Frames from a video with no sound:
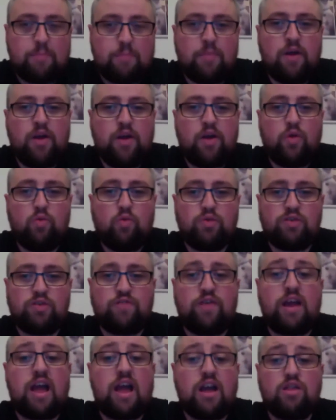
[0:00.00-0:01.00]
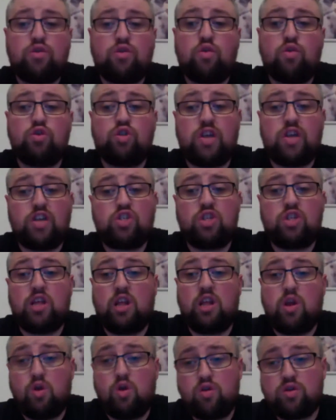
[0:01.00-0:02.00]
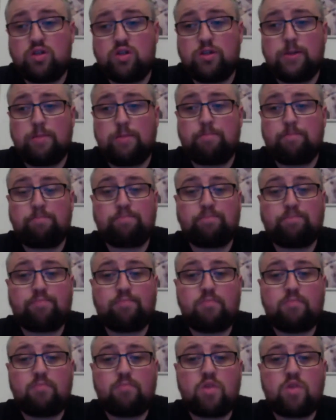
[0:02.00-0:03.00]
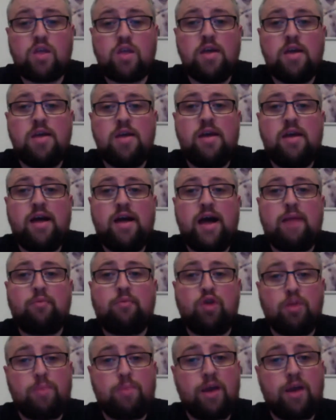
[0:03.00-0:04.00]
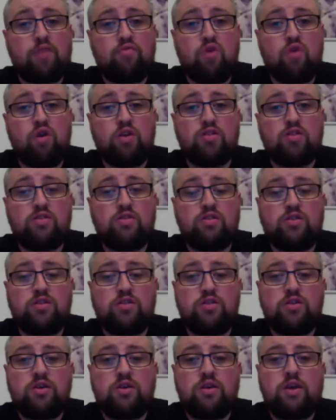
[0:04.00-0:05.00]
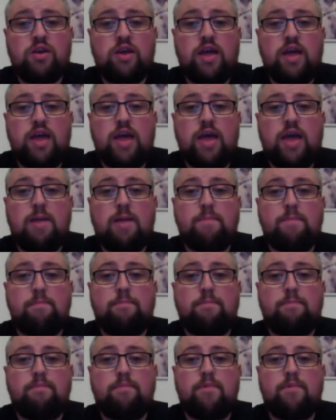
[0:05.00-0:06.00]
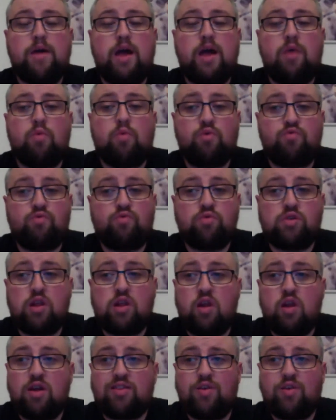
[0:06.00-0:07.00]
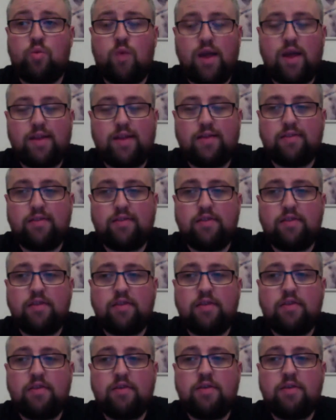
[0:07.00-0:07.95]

Ham was a fight I thought she actually lost. I'm going to pick Rawlings. I want Rose Clark to win.